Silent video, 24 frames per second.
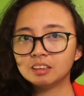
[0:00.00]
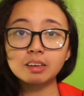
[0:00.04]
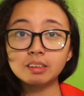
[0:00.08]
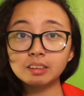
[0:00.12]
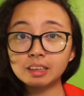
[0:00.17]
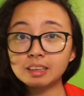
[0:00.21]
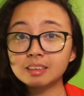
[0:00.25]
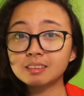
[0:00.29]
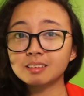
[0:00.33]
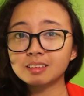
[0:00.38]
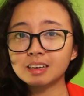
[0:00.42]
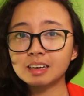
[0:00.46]

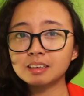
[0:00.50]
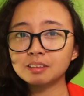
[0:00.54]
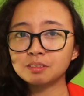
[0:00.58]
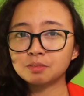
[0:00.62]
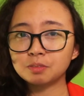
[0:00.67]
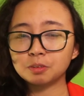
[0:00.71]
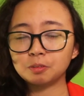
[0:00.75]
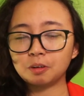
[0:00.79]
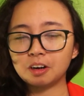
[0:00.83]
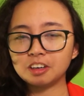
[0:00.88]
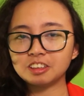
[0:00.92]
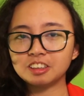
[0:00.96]
Thanks guys
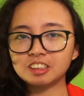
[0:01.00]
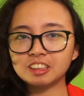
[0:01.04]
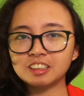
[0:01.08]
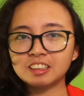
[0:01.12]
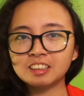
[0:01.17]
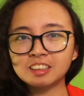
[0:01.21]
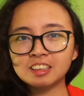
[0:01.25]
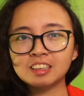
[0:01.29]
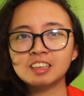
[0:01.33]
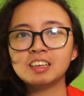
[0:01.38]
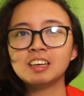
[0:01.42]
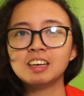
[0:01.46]
for
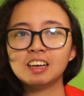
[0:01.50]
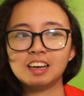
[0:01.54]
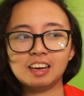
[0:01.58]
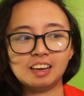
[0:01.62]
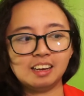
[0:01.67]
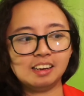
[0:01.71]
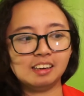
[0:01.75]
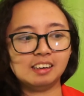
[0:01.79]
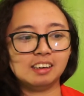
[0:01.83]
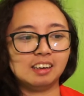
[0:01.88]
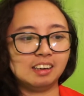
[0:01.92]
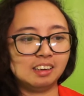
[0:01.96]
watching
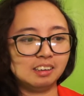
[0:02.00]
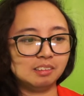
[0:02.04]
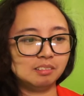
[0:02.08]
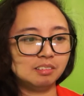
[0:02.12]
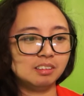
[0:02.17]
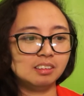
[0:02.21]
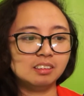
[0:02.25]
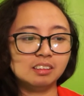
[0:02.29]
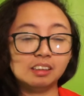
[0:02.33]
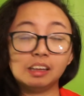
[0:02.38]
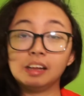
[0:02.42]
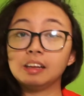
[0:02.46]
and uh,
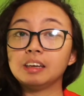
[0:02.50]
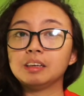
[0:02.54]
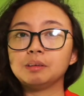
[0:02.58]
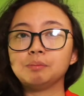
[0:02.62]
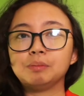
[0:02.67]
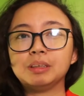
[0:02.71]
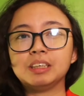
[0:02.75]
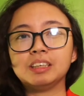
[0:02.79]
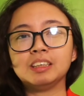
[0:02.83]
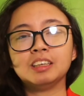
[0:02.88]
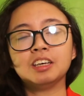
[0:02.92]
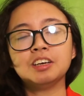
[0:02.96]
letting
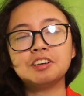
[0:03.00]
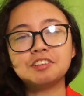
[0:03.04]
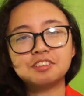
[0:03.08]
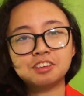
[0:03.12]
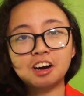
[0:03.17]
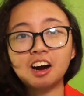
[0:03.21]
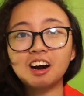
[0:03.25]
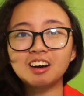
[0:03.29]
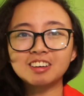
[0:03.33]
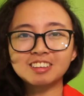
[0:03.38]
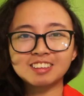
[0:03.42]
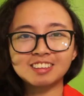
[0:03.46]
me
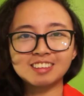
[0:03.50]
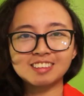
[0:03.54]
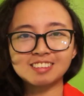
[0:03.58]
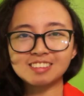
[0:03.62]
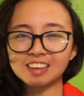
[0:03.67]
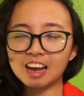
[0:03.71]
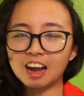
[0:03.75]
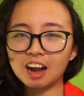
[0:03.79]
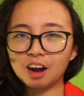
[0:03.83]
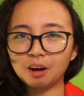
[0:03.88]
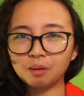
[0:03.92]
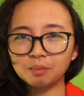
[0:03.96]
talk this
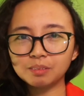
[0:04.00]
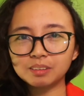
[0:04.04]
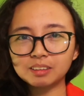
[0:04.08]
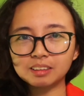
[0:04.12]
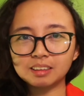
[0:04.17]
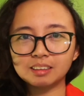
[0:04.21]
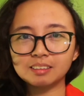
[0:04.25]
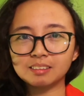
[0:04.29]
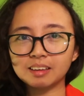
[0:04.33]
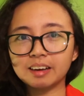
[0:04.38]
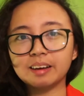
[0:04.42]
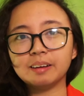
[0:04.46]
out
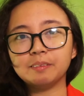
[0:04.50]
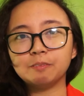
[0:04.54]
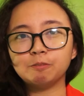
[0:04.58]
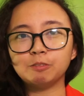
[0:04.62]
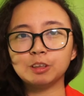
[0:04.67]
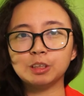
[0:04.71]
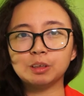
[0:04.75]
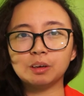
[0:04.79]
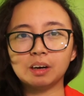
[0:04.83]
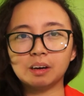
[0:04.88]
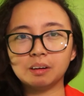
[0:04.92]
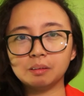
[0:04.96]
as I
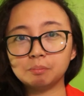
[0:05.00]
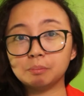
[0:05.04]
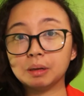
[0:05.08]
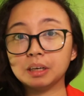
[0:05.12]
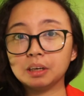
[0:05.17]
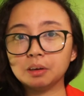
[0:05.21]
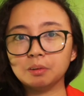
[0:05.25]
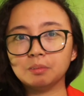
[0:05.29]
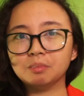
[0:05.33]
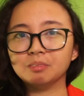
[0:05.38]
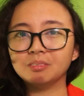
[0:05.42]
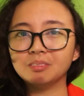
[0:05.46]
figure out
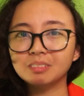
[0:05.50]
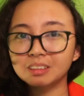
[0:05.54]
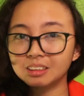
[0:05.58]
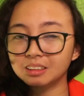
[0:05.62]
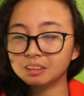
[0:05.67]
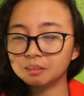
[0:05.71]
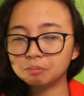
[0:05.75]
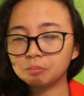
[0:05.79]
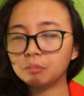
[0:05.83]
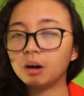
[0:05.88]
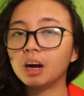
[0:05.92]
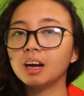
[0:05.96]
my own,
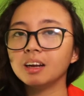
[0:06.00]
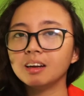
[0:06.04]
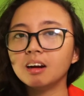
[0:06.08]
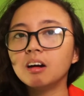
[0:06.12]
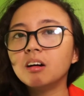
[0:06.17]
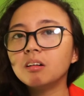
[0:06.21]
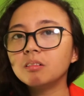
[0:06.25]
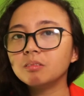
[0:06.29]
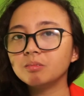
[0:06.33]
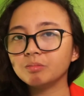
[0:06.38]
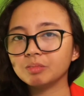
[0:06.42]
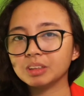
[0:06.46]
my
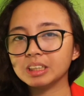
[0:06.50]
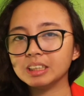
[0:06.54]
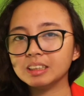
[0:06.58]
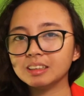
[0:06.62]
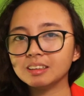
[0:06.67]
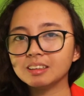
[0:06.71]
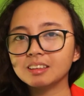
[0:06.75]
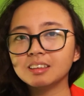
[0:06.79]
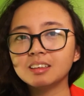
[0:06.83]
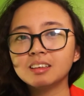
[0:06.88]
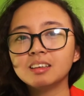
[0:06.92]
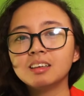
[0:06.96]
own
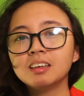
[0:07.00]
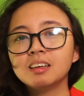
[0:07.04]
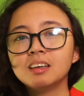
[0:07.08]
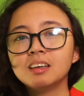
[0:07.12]
thing.